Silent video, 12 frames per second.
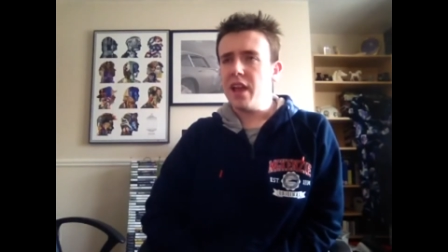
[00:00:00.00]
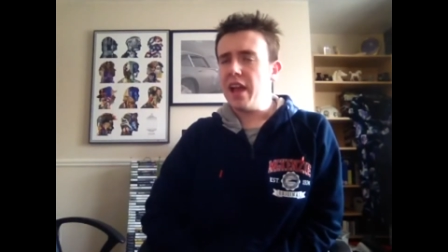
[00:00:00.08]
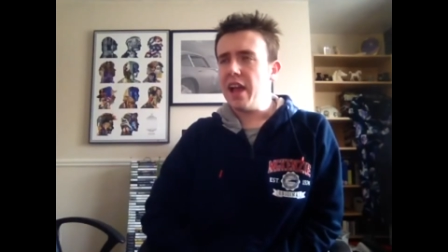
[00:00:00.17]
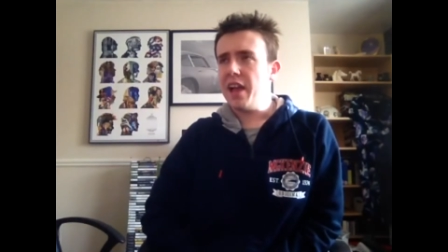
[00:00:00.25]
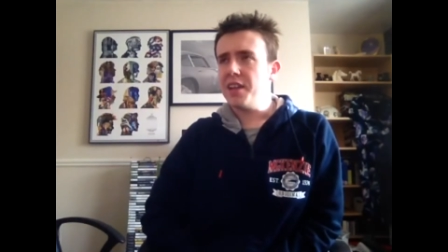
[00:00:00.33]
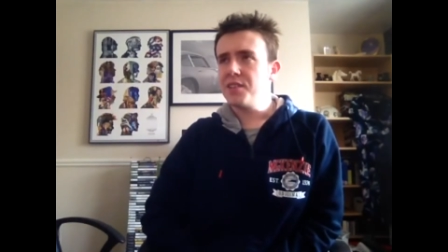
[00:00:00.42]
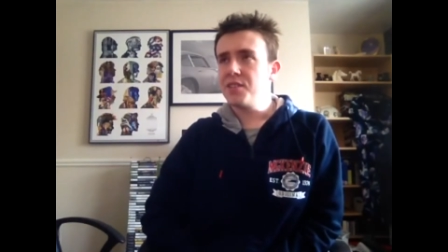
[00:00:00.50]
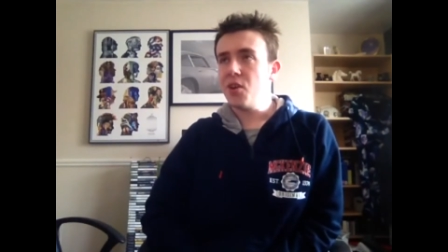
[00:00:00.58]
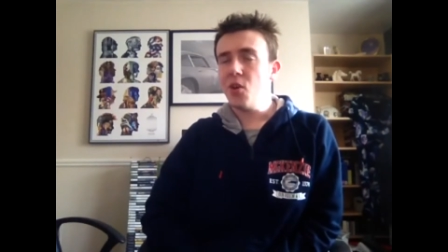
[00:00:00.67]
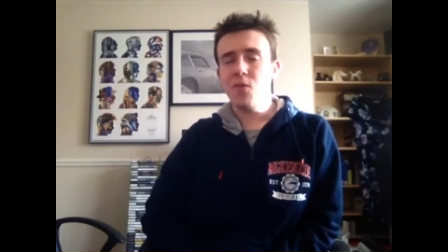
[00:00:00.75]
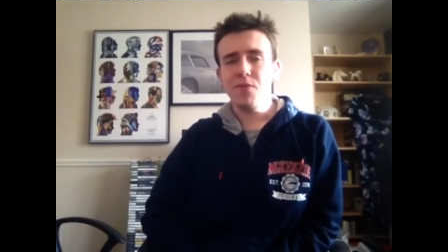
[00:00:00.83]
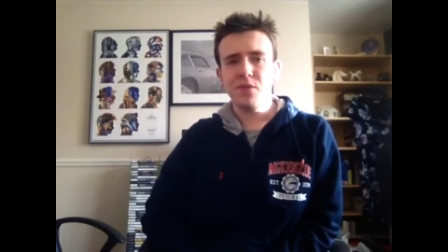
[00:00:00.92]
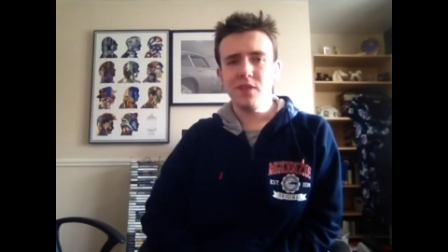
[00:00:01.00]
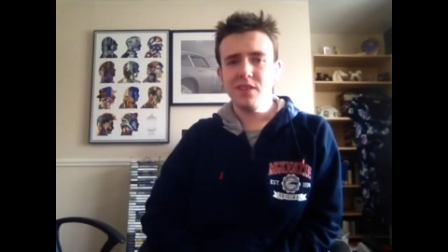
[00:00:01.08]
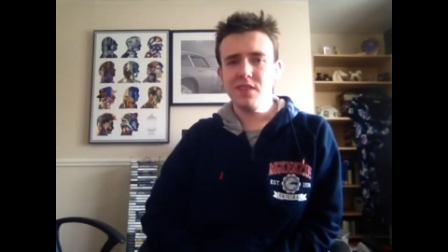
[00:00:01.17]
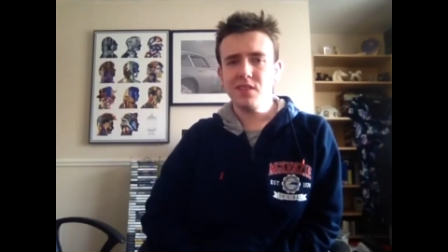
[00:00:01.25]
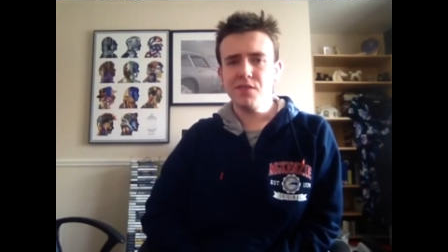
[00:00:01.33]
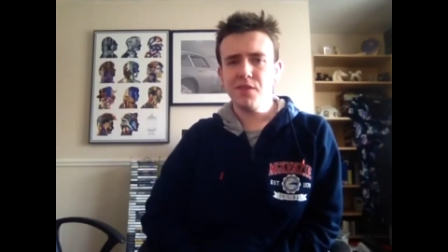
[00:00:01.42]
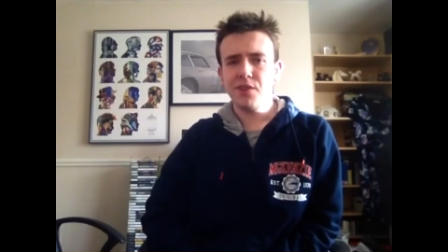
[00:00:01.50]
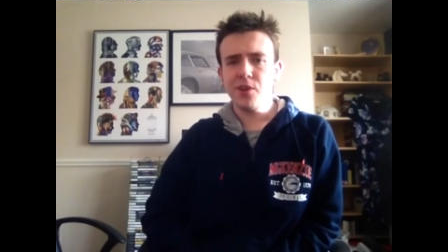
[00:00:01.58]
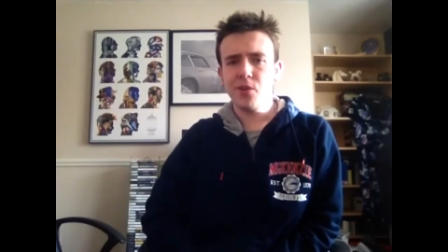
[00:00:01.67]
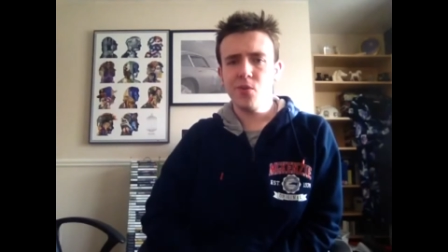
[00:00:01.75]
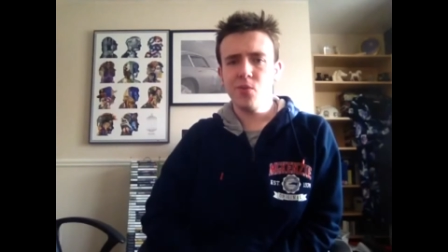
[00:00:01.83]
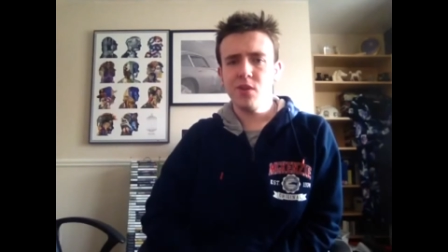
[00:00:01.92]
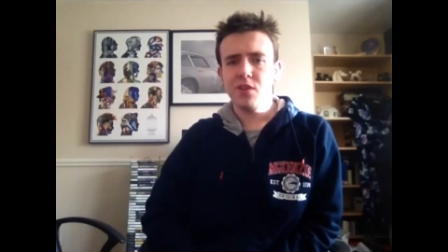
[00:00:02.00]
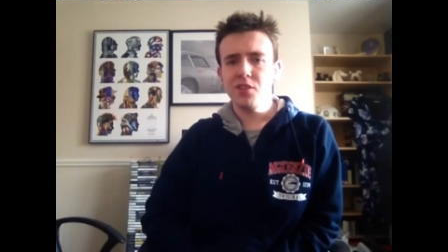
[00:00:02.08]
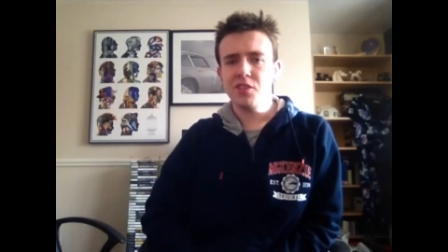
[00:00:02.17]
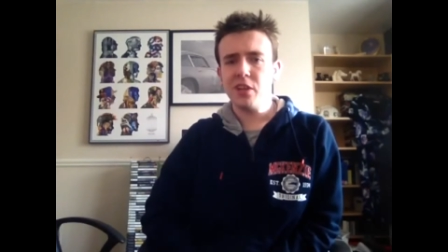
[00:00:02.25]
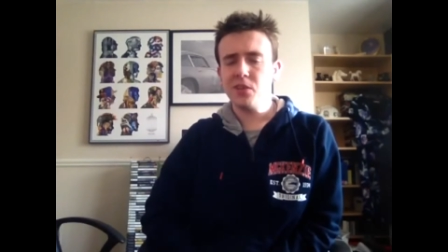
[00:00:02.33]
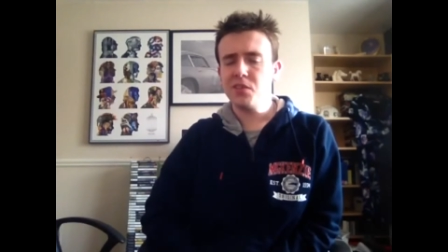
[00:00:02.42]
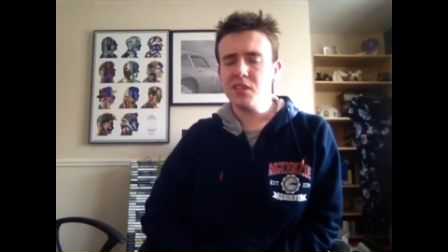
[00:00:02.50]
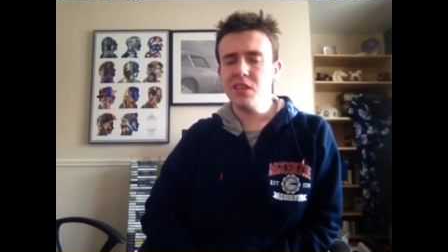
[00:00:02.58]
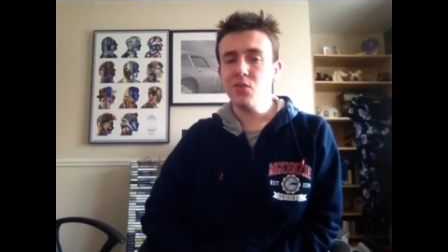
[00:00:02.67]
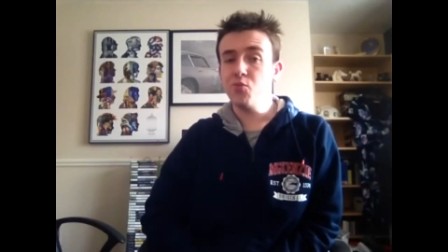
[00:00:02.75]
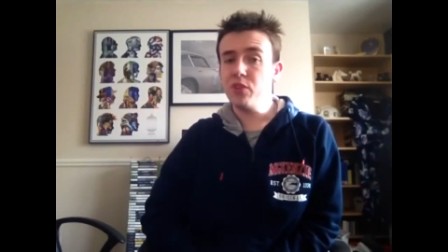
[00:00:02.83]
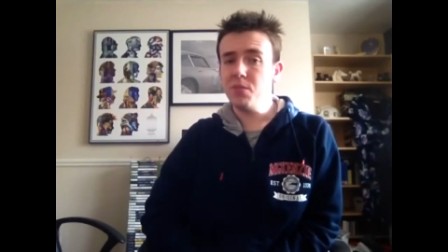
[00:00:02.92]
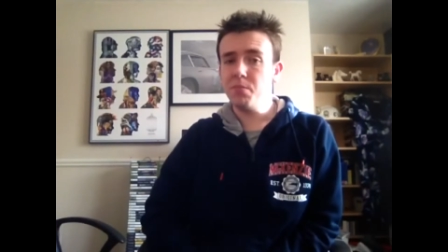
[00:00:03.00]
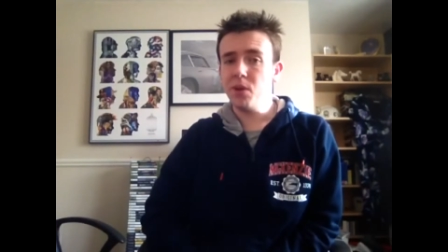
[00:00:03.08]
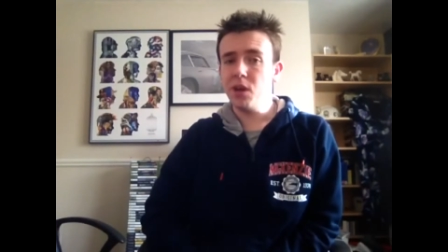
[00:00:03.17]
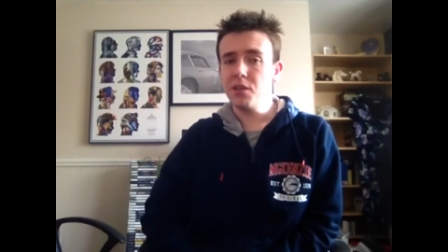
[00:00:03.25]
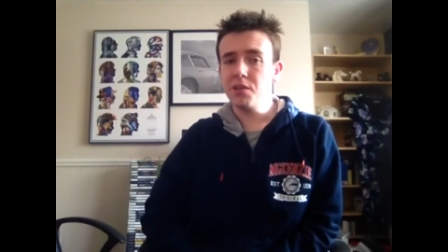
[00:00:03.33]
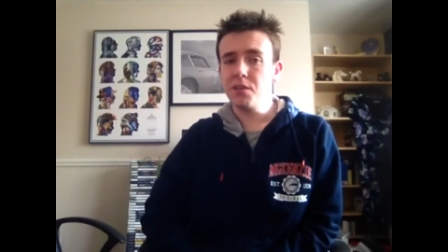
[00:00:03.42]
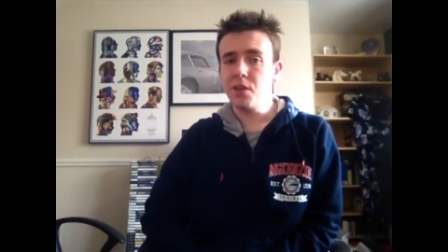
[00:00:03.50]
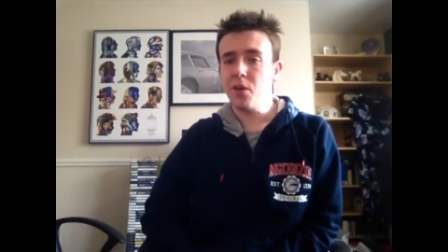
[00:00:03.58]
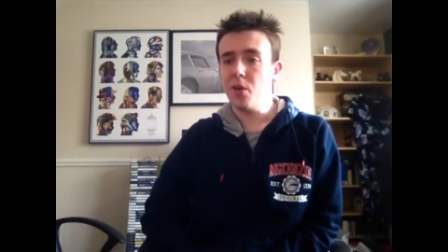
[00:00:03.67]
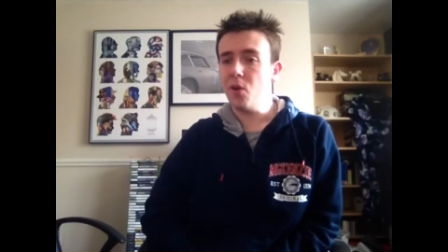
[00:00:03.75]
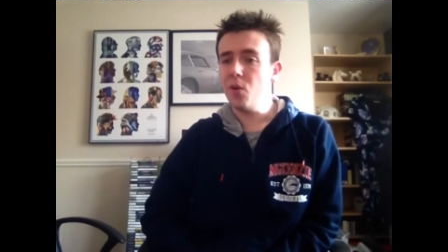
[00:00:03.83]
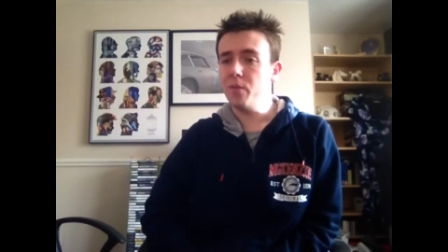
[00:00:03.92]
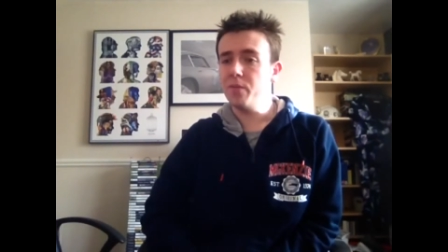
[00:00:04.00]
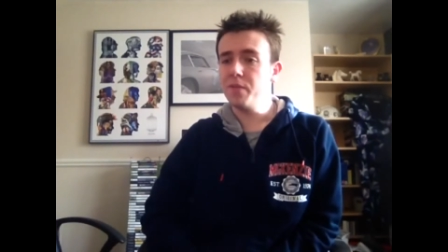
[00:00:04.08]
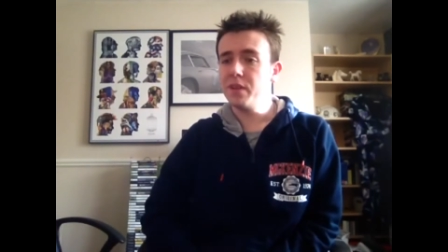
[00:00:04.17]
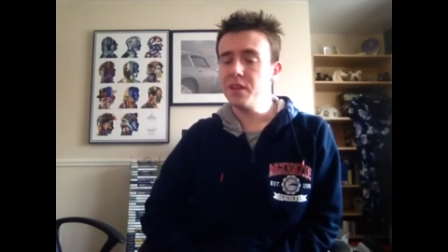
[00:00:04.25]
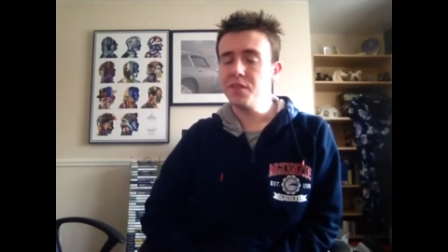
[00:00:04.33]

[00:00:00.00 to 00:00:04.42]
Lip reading: as hopefully this video shall see the rebirth of